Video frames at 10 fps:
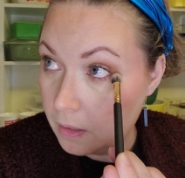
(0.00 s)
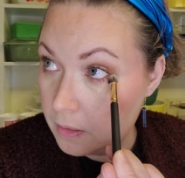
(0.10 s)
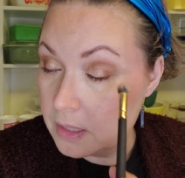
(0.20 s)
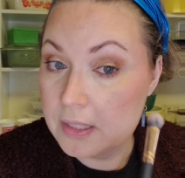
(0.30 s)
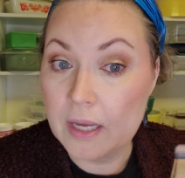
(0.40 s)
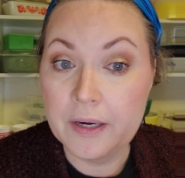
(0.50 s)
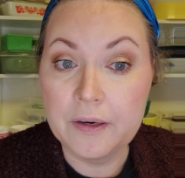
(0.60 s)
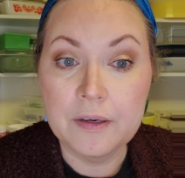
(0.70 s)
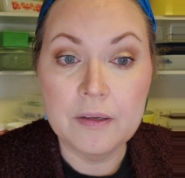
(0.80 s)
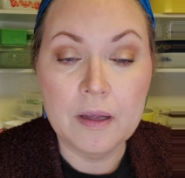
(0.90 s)
the
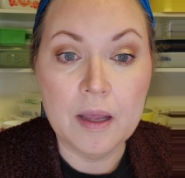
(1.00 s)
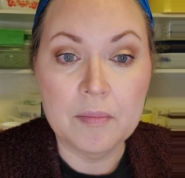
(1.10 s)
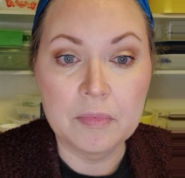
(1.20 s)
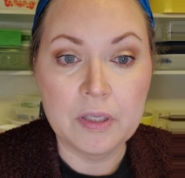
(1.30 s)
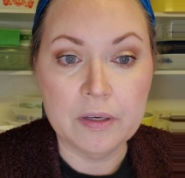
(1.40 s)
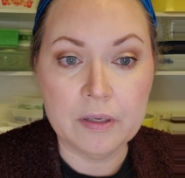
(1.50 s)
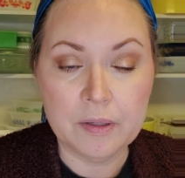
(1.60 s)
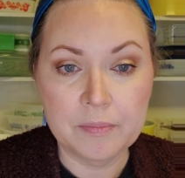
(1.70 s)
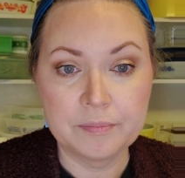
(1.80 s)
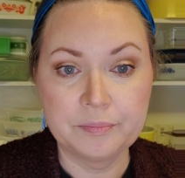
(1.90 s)
desired look.
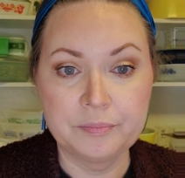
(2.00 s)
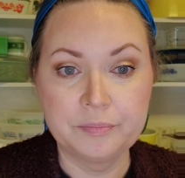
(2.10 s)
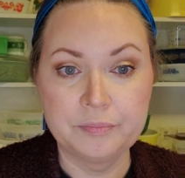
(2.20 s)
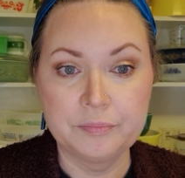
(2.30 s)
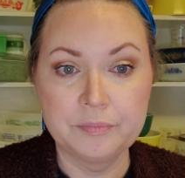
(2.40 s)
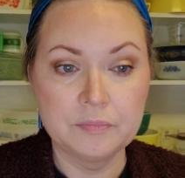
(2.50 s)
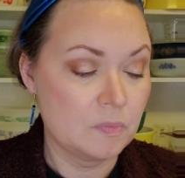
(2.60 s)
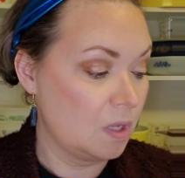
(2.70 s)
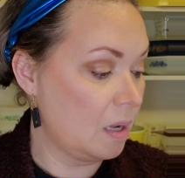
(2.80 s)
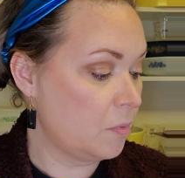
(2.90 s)

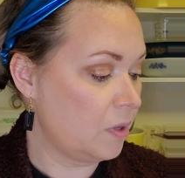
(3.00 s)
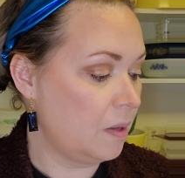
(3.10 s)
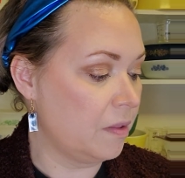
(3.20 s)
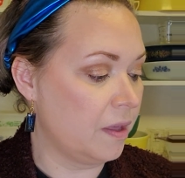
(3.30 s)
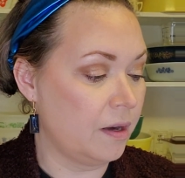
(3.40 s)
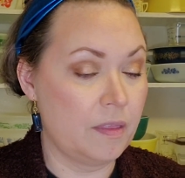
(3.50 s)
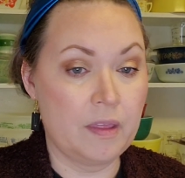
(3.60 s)
And I'm okay with that, I